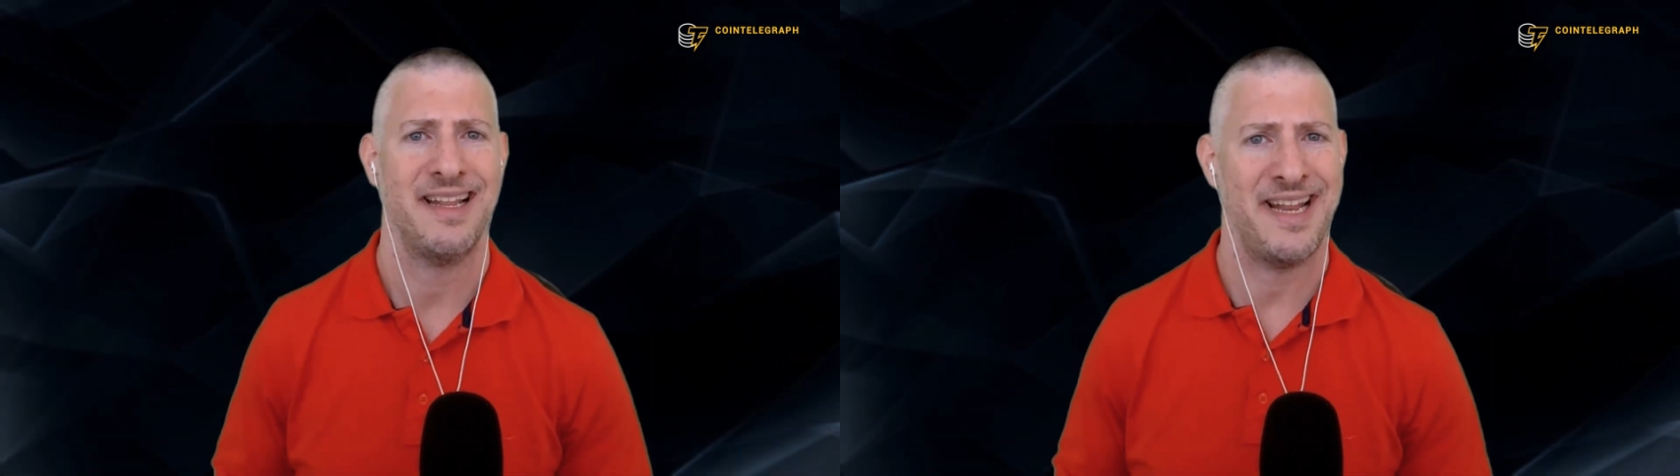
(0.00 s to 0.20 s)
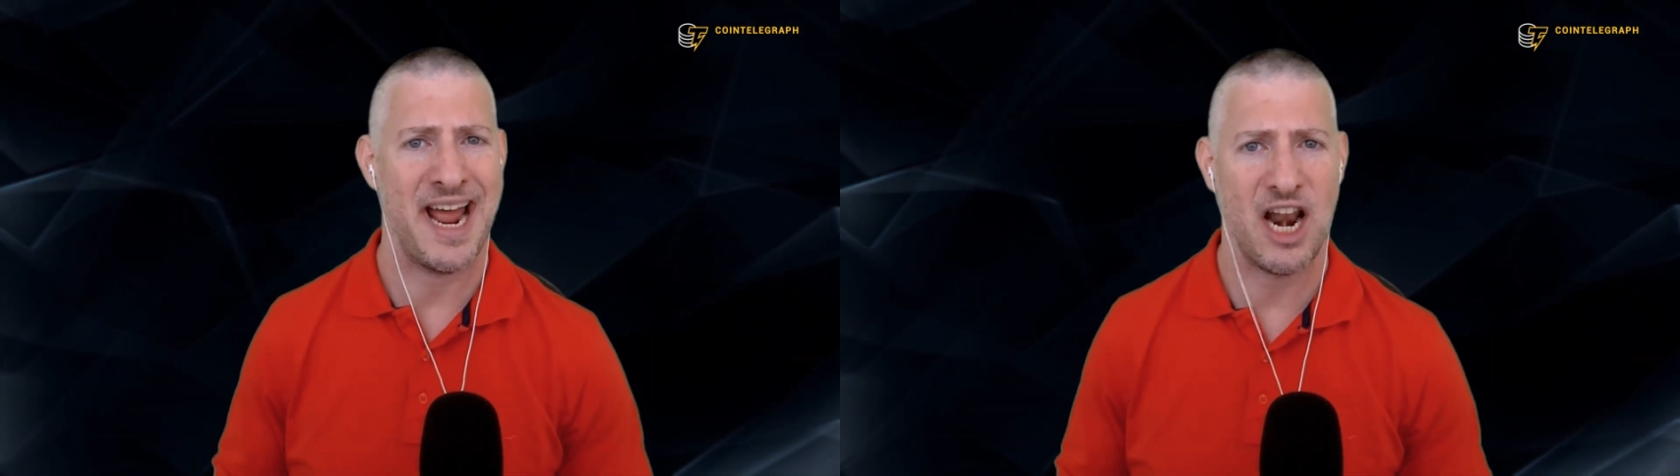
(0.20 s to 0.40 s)

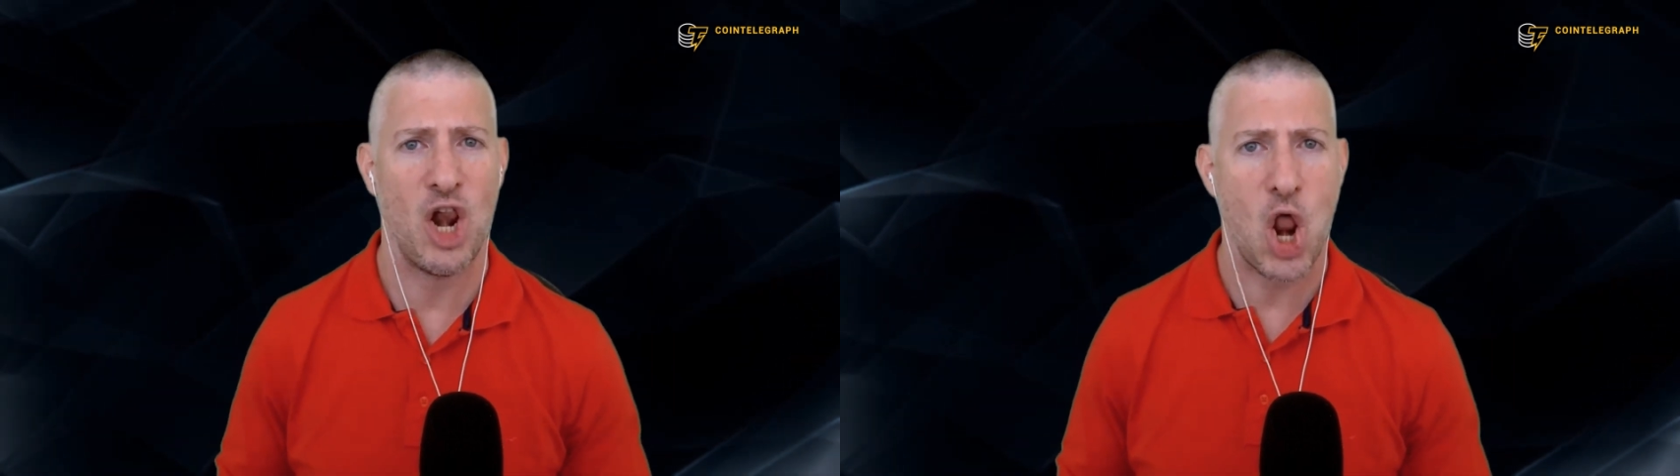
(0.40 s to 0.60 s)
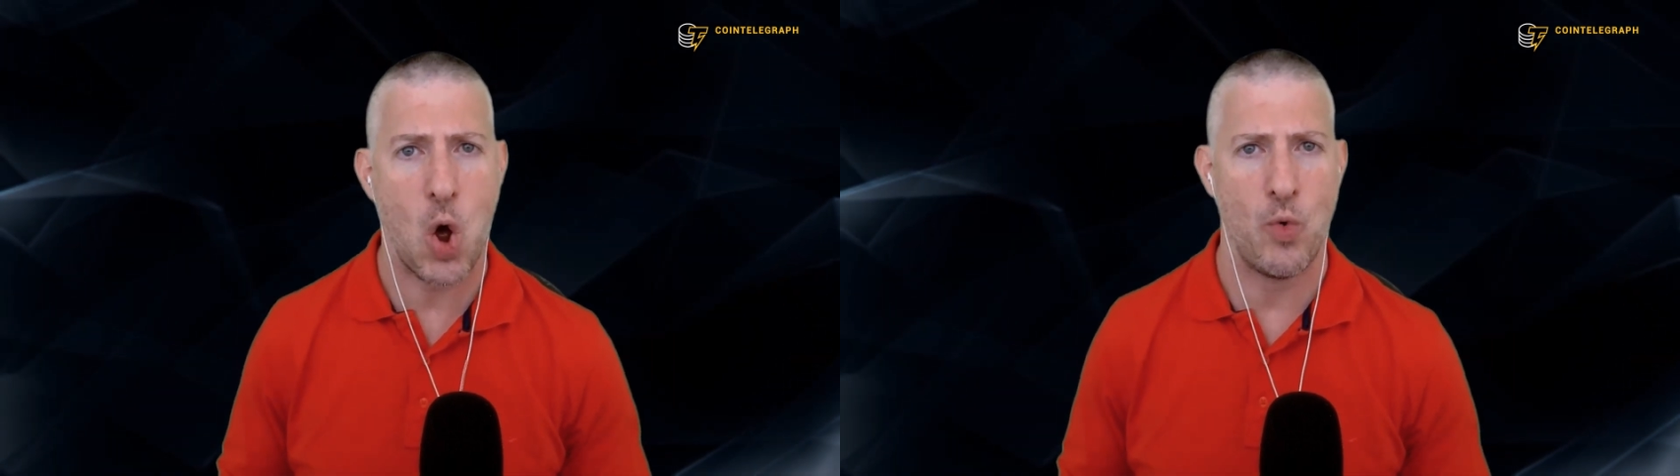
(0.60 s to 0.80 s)
That
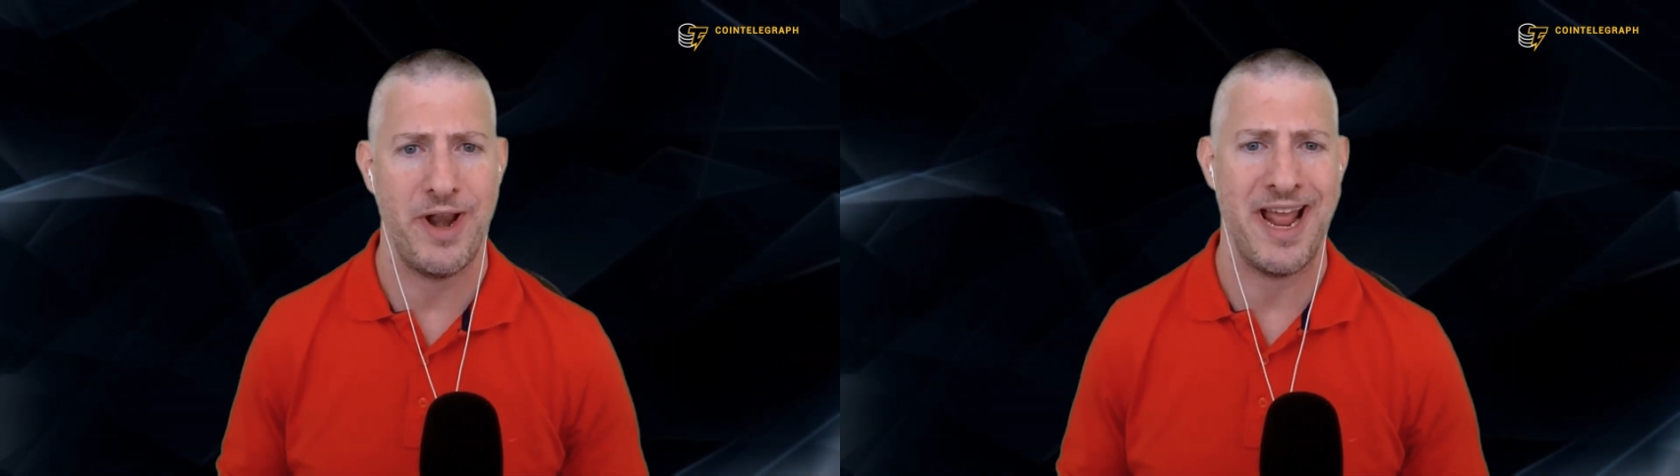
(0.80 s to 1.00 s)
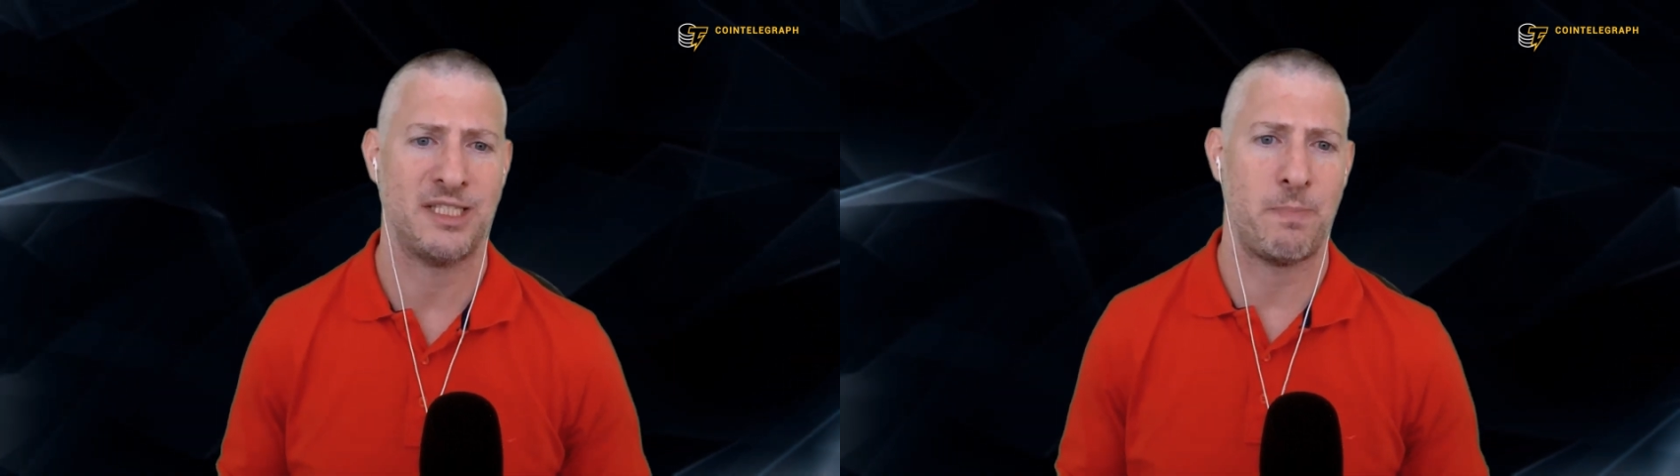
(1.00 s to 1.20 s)

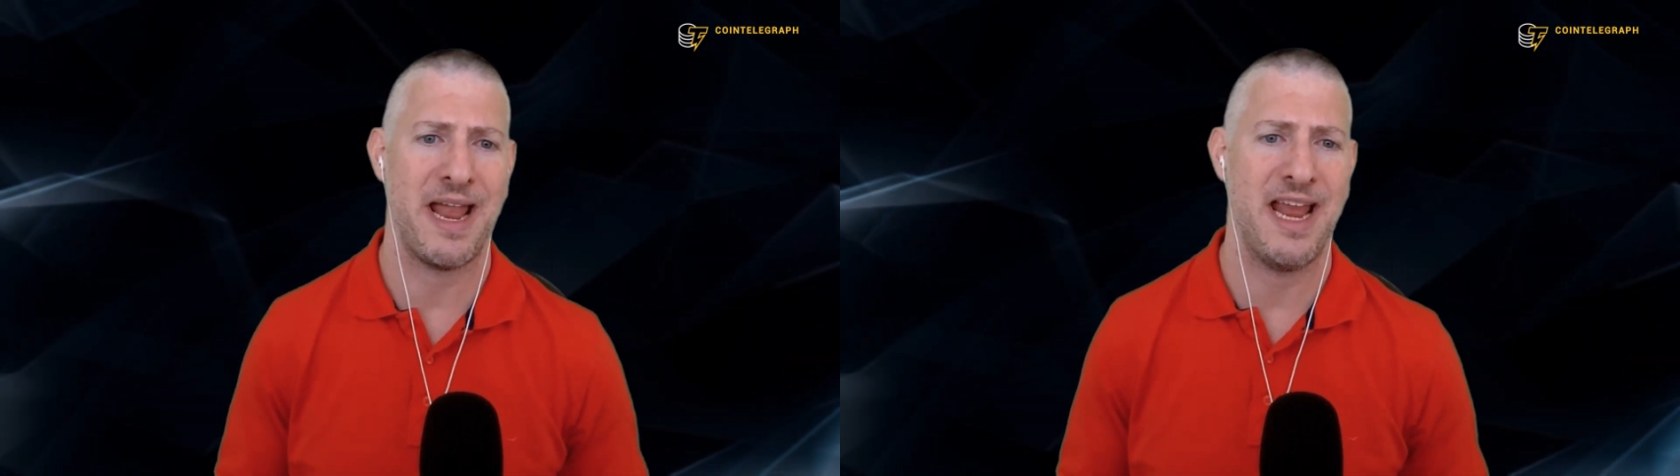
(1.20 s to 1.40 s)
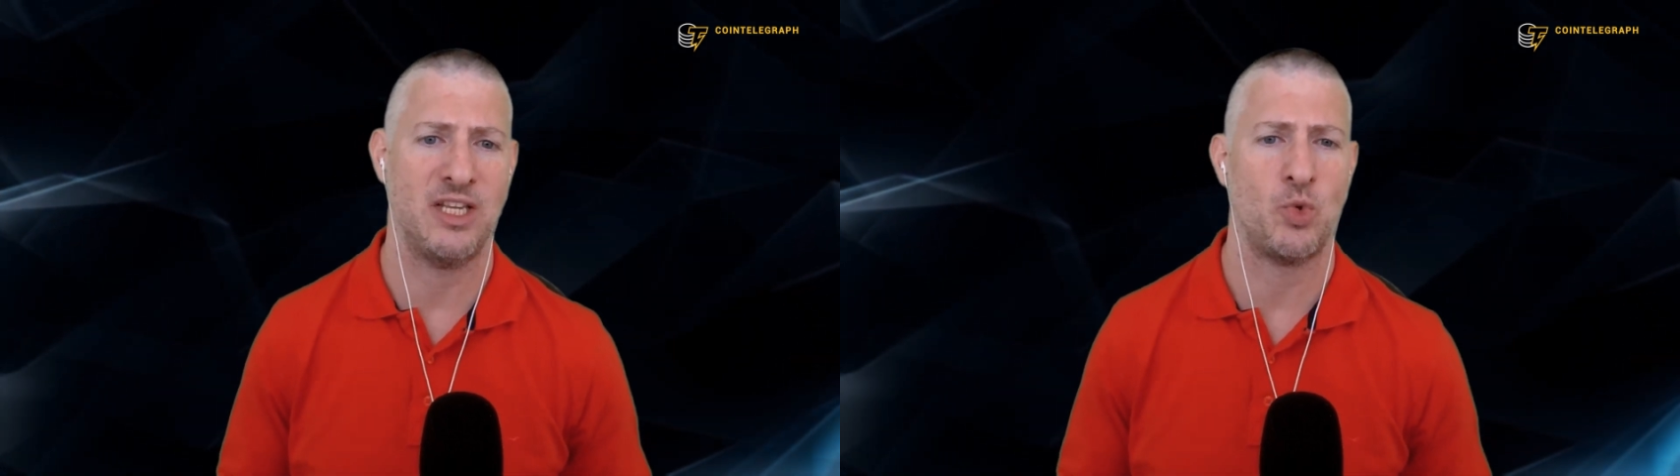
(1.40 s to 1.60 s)
alone
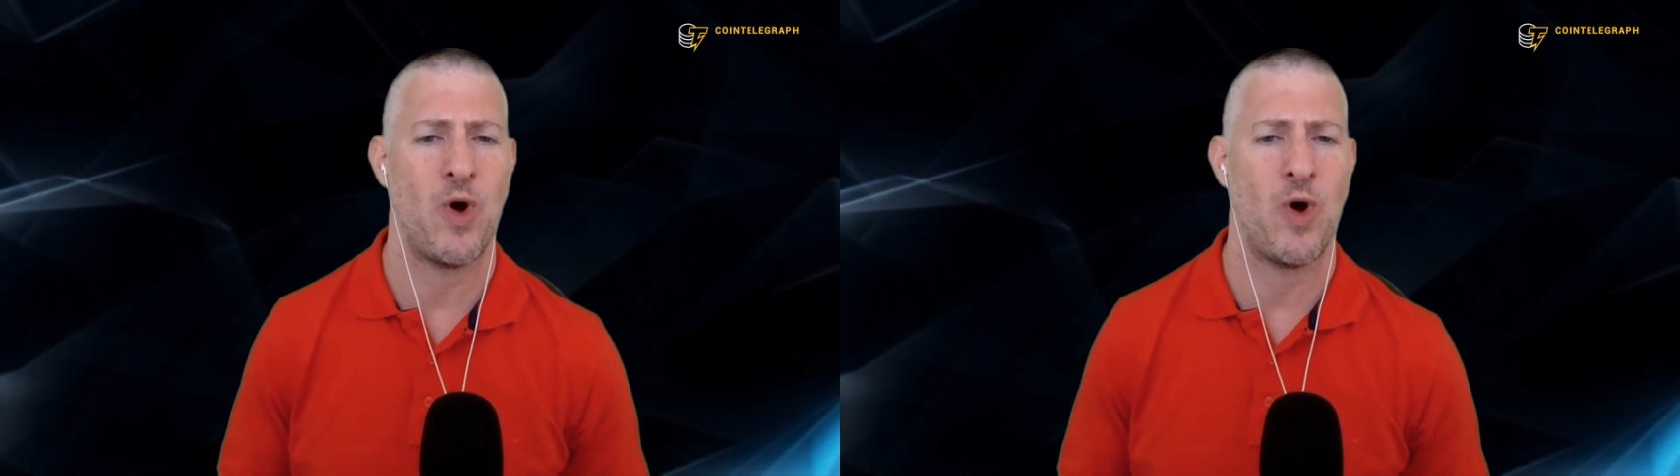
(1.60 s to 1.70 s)
explains